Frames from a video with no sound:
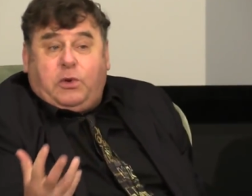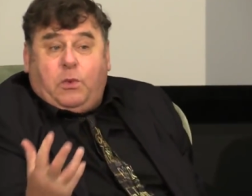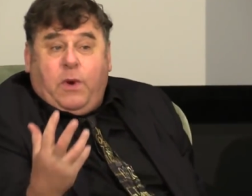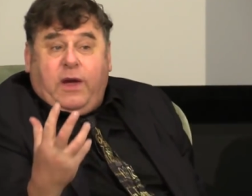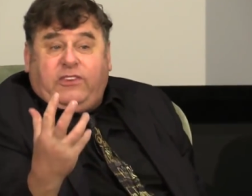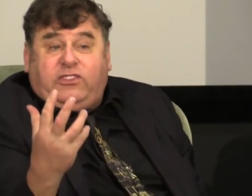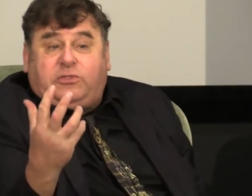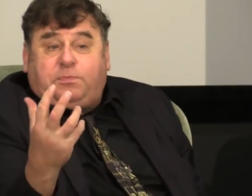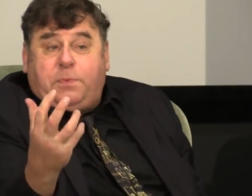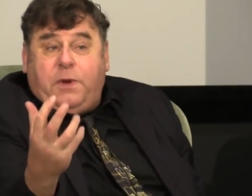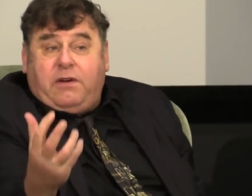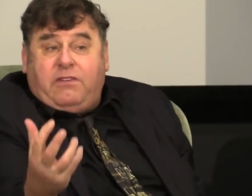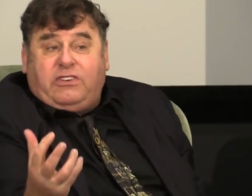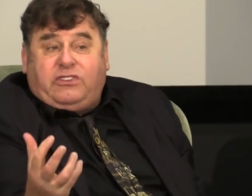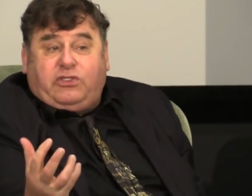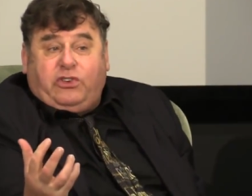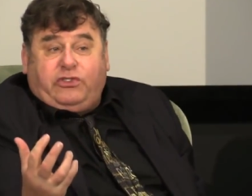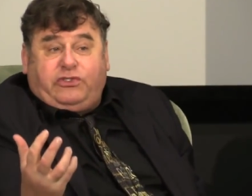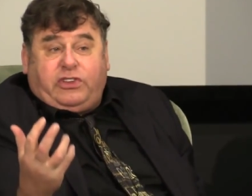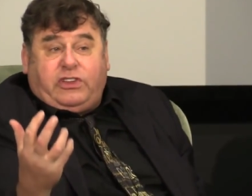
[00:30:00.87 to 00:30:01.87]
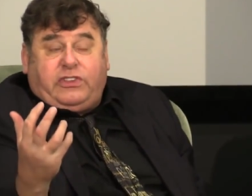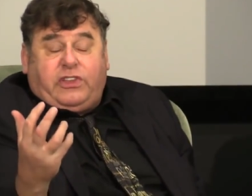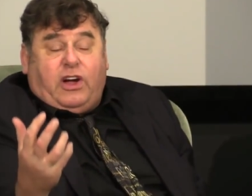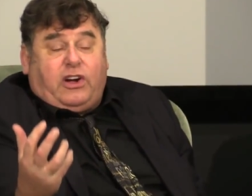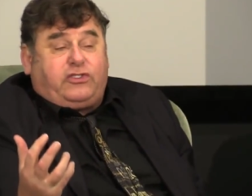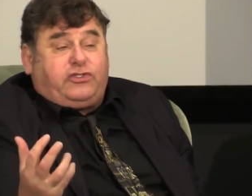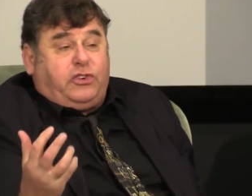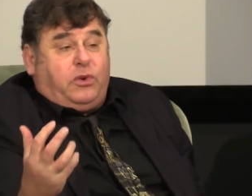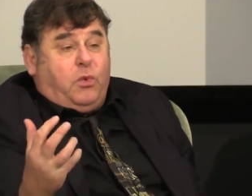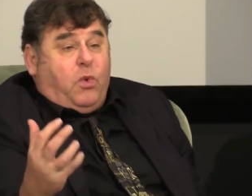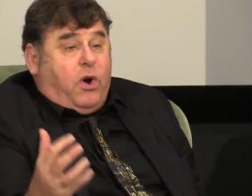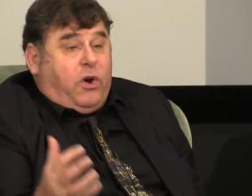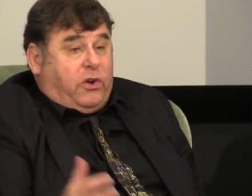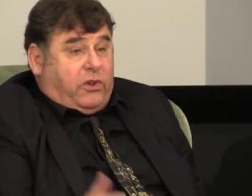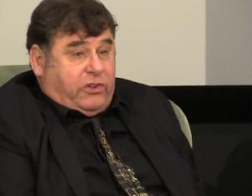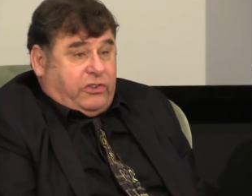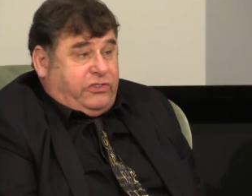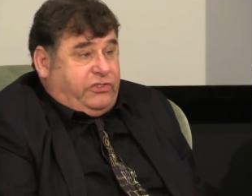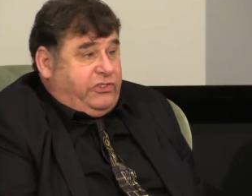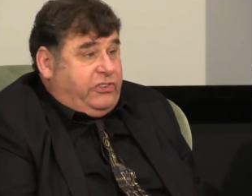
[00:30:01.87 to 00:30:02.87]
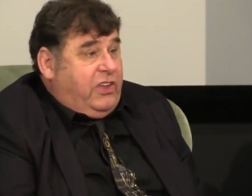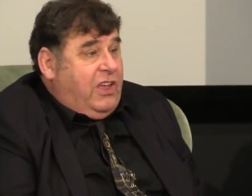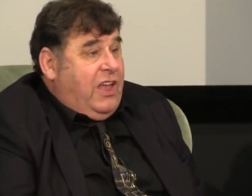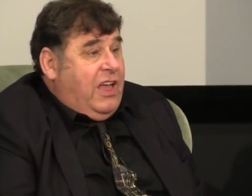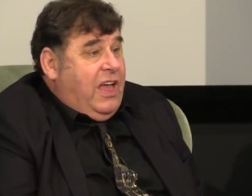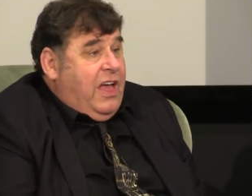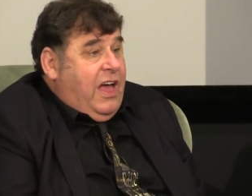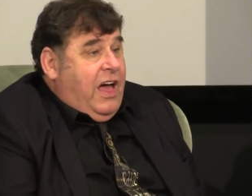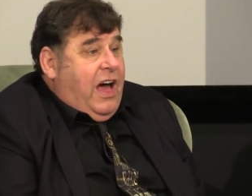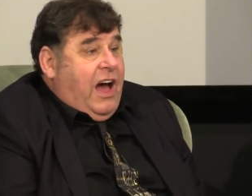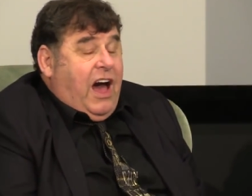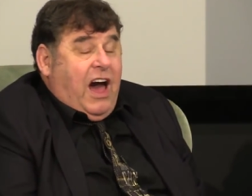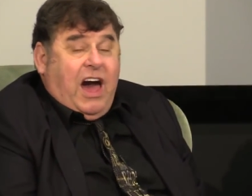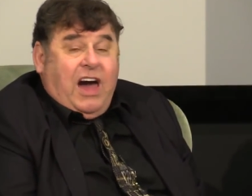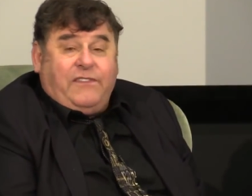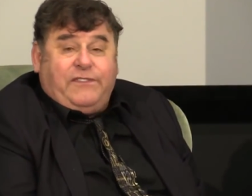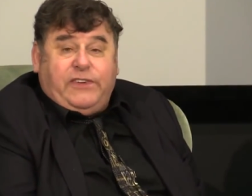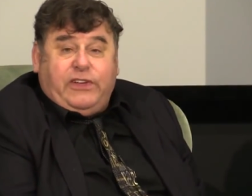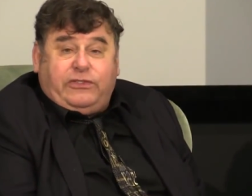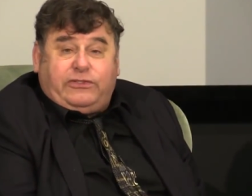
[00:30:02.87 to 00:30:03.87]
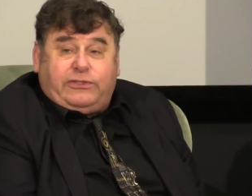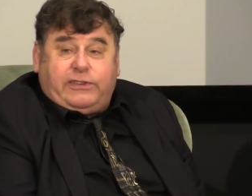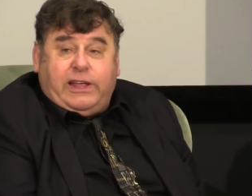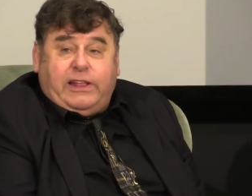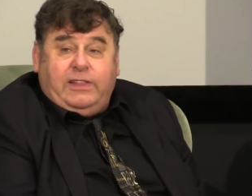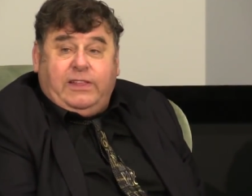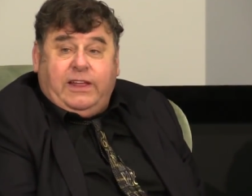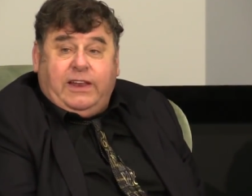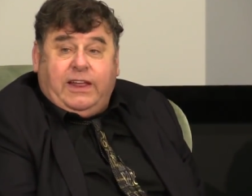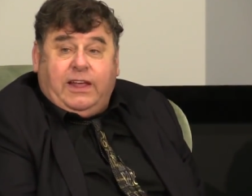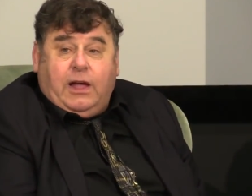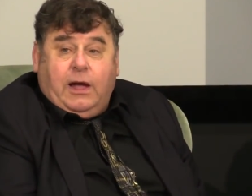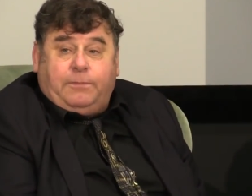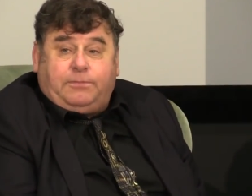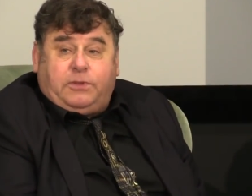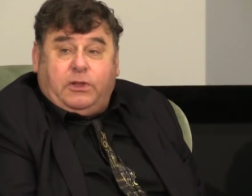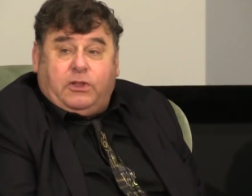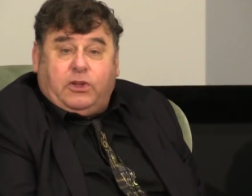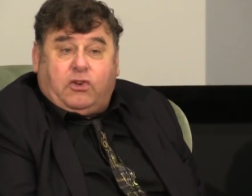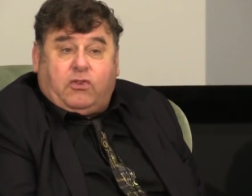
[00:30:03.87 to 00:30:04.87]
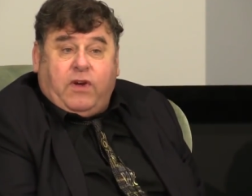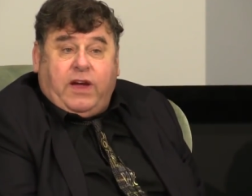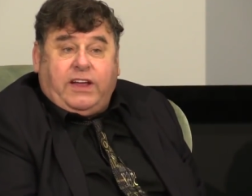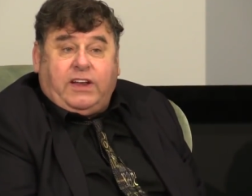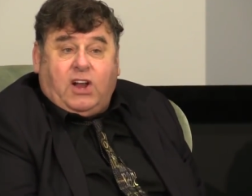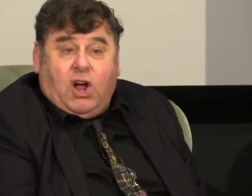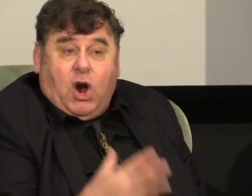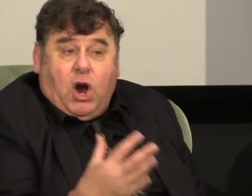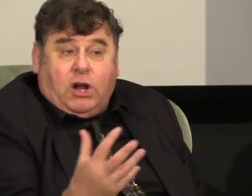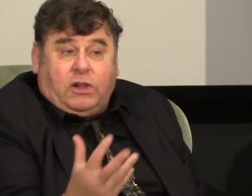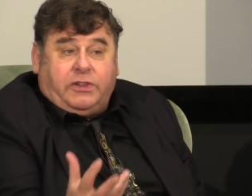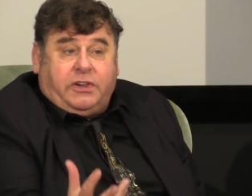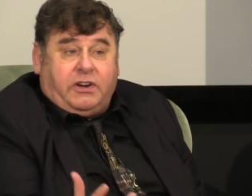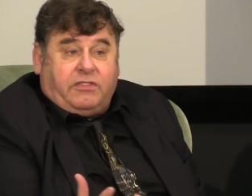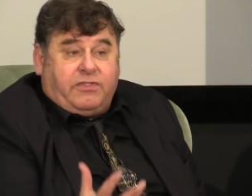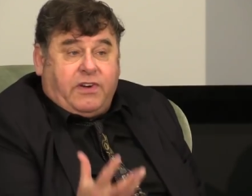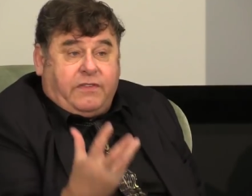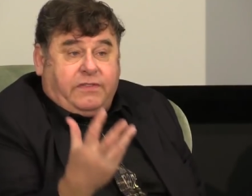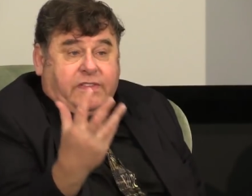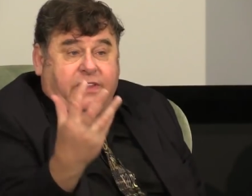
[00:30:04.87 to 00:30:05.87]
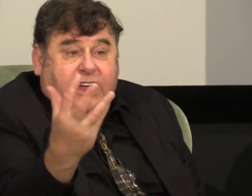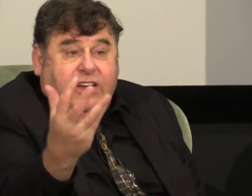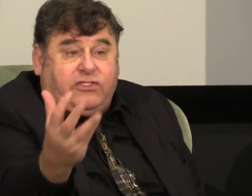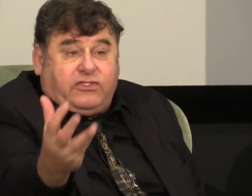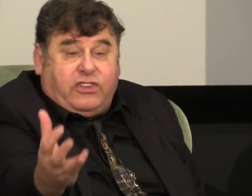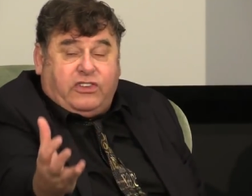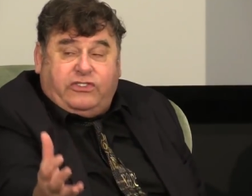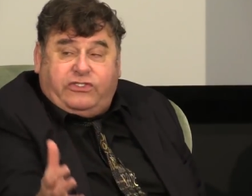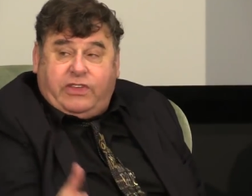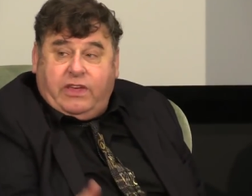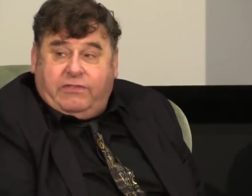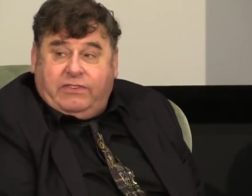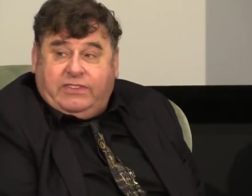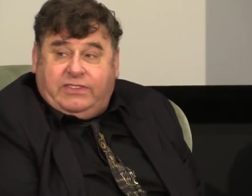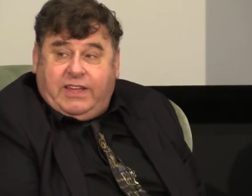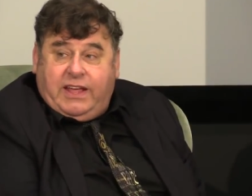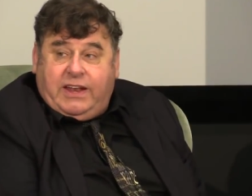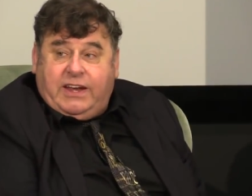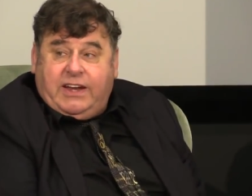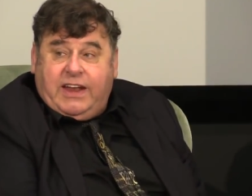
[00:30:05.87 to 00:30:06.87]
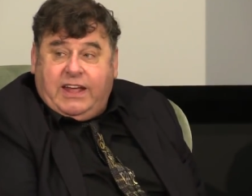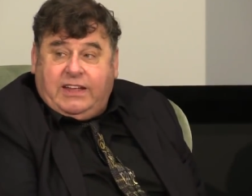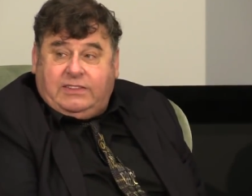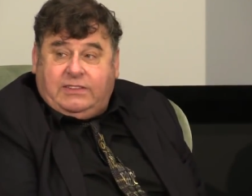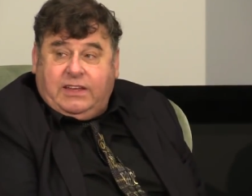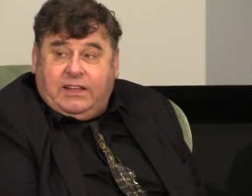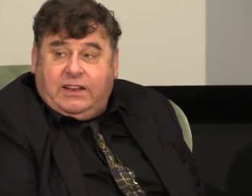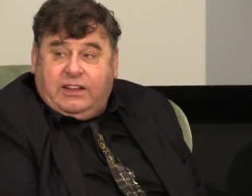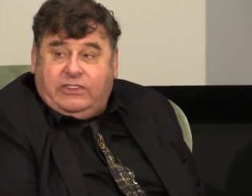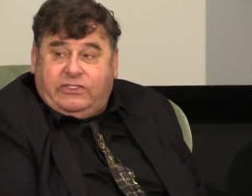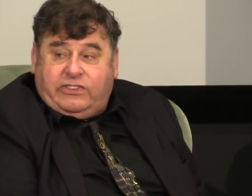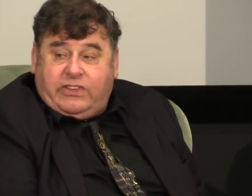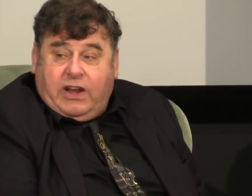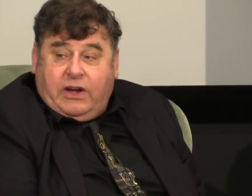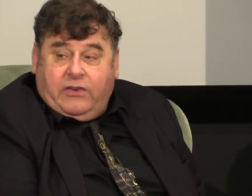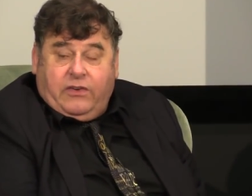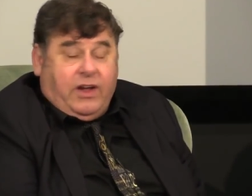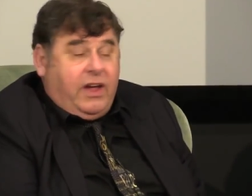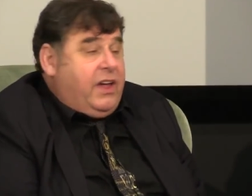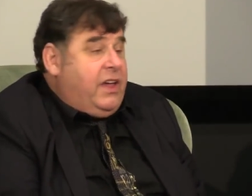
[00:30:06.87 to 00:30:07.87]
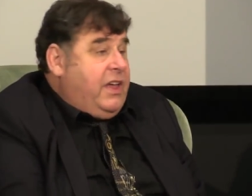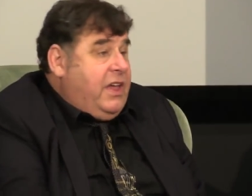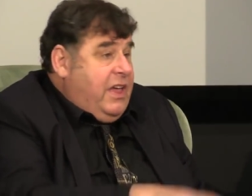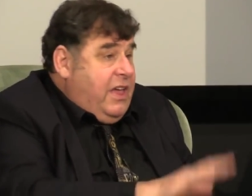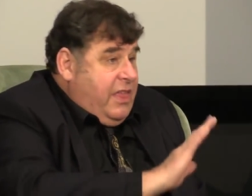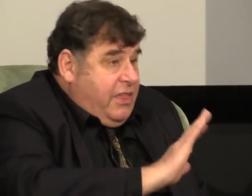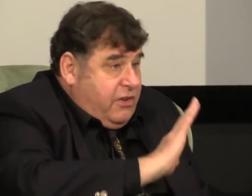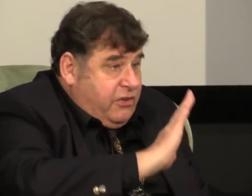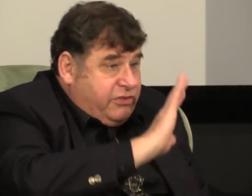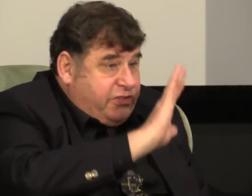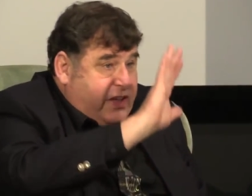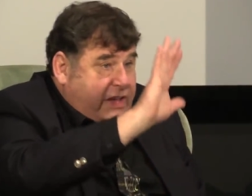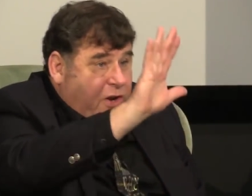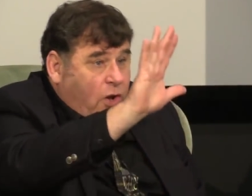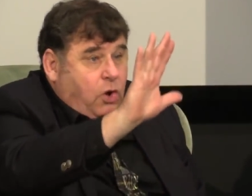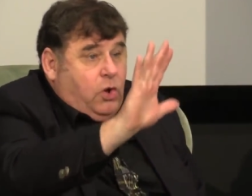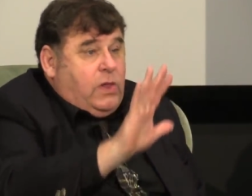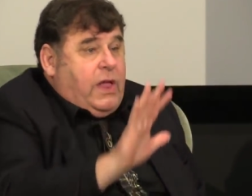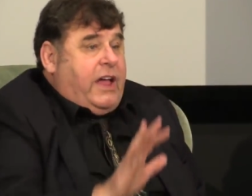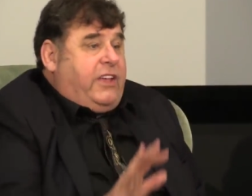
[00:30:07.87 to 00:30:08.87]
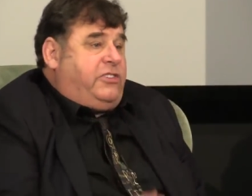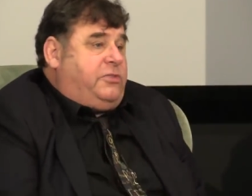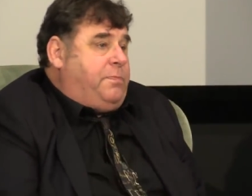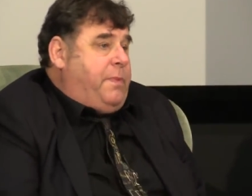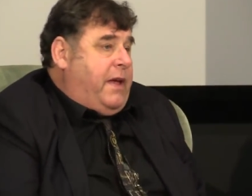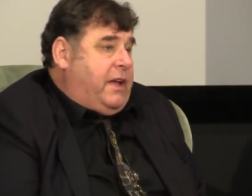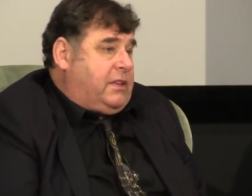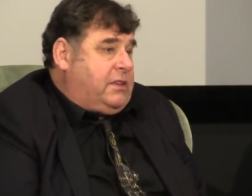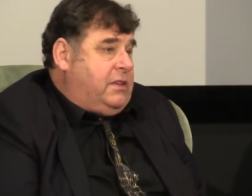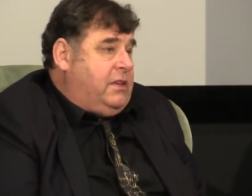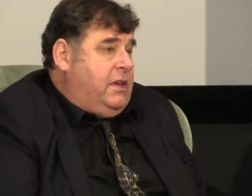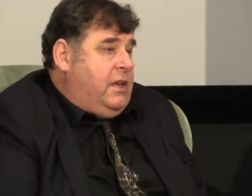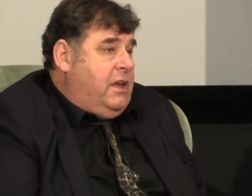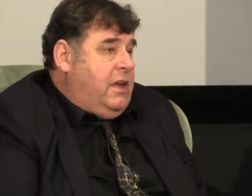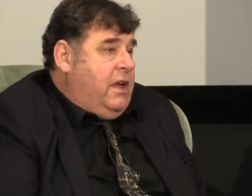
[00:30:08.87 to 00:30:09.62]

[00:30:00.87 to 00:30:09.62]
the way spiritual seduction works, obviously leading up to the great harlot of Revelation 17 and 18, etc. There's that whole aspect.